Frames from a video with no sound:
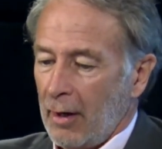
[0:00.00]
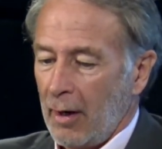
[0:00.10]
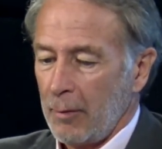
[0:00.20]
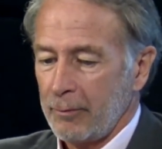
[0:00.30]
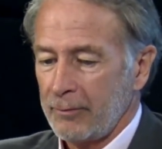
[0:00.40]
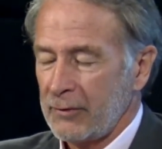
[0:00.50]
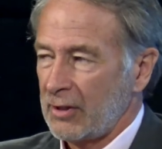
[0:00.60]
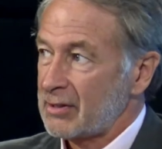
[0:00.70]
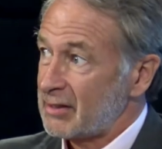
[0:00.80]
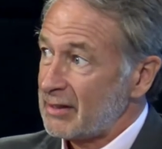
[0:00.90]
Um,
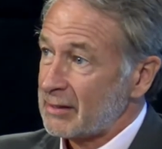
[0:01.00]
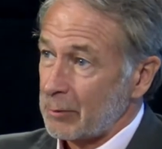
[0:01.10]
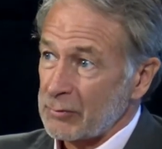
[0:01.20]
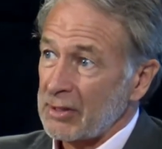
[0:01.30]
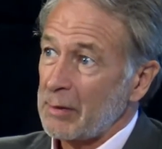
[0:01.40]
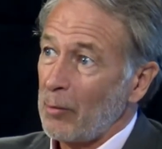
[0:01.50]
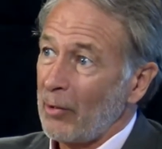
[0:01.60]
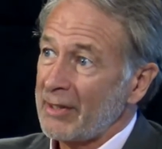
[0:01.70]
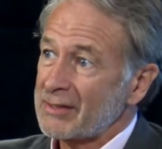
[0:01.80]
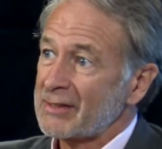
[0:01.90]
you can see some city
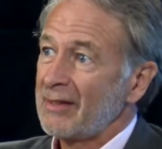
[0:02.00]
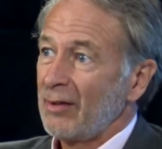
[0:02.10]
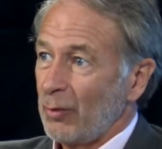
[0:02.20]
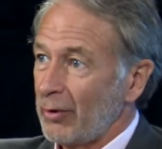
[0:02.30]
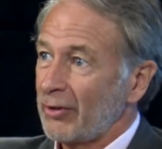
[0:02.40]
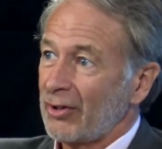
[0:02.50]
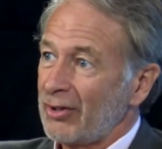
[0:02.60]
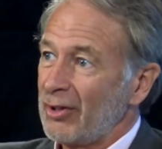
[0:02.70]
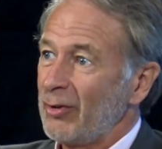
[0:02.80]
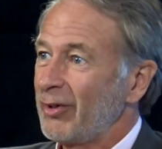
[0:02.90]
boys with their
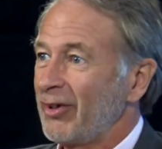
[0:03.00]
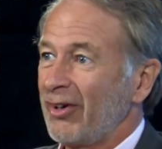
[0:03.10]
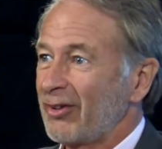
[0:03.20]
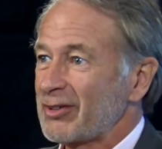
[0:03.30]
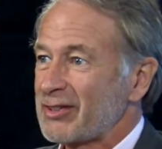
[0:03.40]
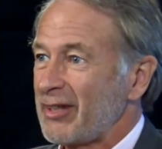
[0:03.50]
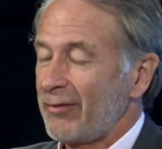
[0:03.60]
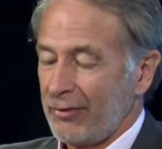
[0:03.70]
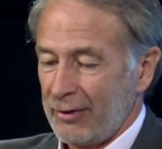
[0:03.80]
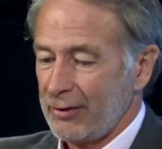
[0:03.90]
canoe and all their
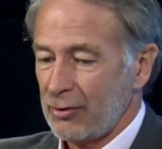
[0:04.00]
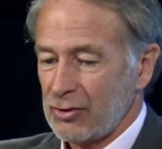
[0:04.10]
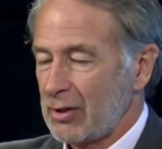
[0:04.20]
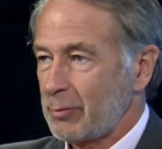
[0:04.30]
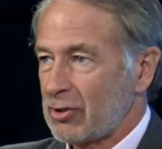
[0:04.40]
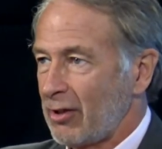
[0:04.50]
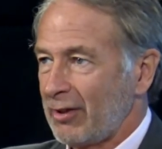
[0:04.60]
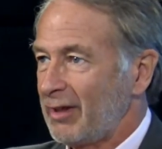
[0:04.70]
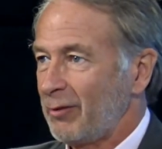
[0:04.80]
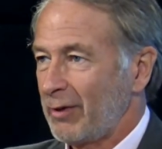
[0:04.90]
stuff and their Jeep
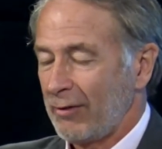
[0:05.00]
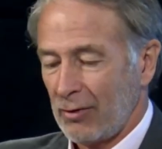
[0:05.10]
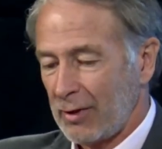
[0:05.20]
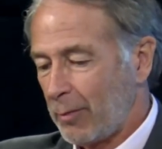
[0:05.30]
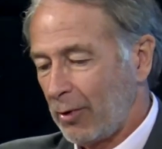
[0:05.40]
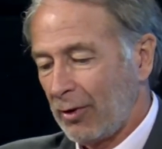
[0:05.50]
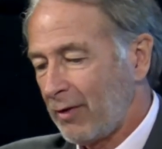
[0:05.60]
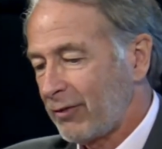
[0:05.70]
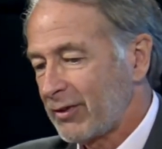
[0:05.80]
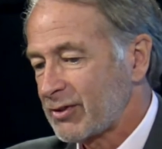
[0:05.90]
Cherokee or whatever, and they pull
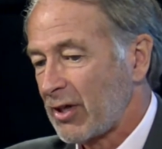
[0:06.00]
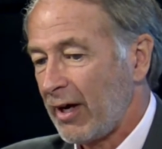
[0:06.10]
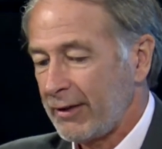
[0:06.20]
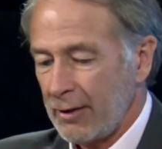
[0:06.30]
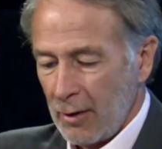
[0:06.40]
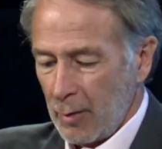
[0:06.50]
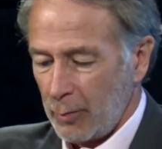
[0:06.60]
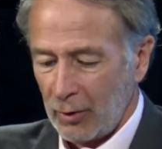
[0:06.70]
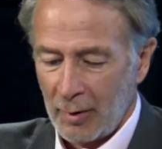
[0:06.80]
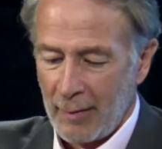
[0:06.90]
off on the side,
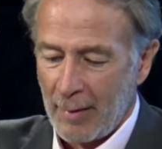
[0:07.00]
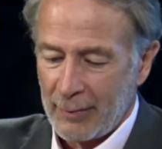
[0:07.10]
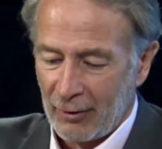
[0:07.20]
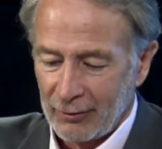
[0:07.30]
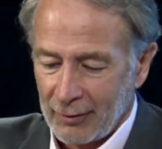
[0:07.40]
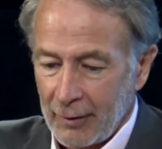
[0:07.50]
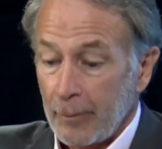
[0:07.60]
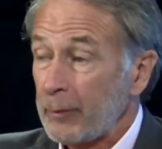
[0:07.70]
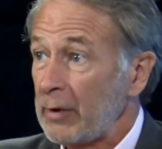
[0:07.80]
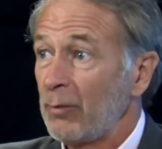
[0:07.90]
pull a map out.
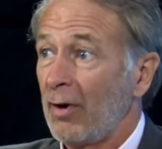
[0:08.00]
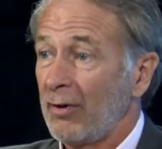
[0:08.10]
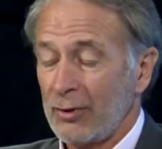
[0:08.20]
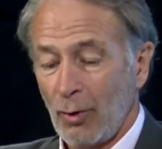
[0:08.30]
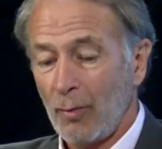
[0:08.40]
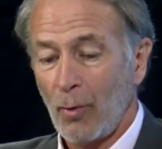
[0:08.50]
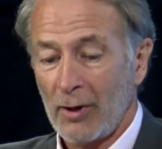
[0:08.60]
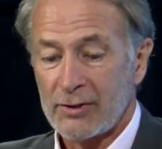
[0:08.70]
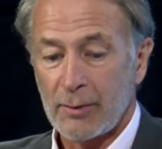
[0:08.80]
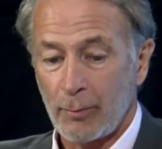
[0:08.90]
Meanwhile, the old
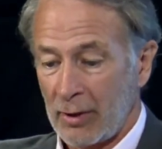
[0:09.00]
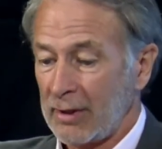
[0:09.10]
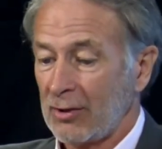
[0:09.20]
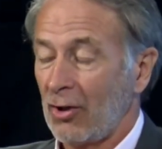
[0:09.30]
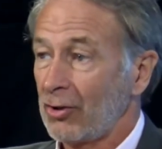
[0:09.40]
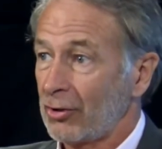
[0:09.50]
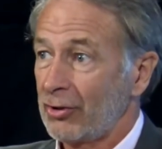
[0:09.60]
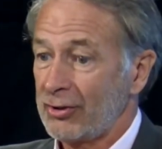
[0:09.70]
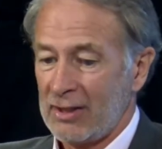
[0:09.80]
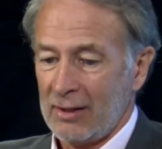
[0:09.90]
boys bring in all their
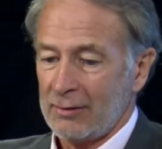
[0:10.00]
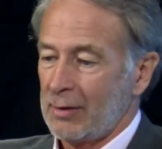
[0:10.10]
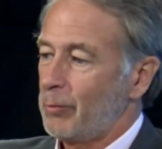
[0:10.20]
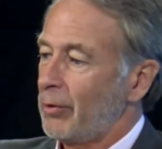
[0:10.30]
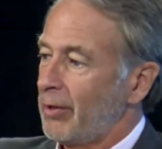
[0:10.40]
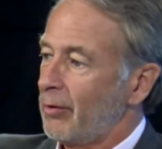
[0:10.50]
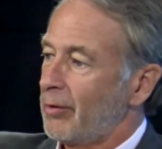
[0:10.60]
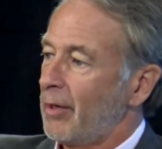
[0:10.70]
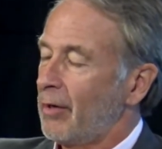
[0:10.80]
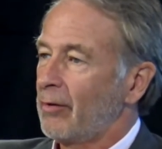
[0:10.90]
good kit and they put
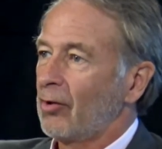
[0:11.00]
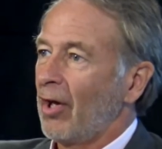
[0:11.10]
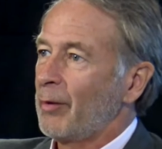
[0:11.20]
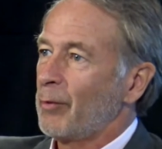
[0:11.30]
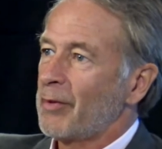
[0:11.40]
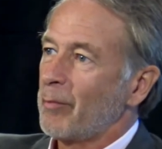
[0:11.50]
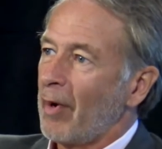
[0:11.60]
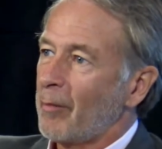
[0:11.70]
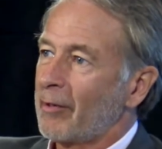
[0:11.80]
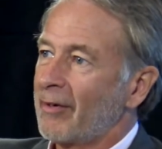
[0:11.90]
out a line with a
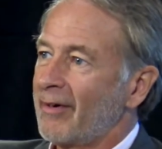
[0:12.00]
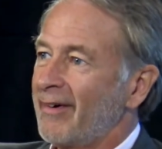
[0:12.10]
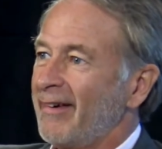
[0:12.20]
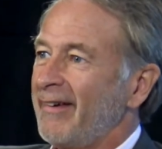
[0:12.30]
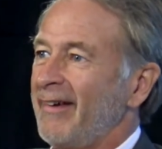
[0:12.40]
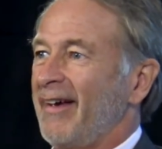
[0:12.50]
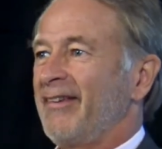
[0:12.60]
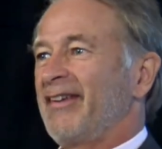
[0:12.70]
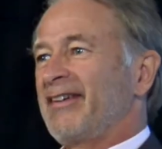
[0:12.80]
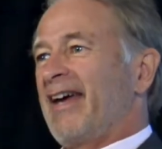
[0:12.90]
bobber.
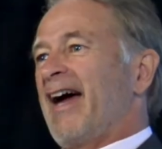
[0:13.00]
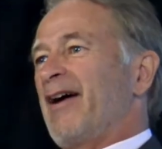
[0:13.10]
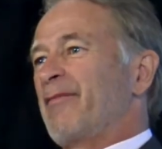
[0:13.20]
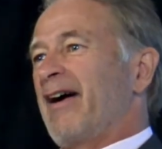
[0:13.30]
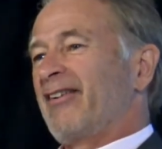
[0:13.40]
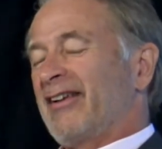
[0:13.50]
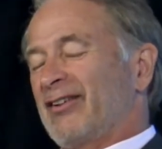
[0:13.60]
And then they hang back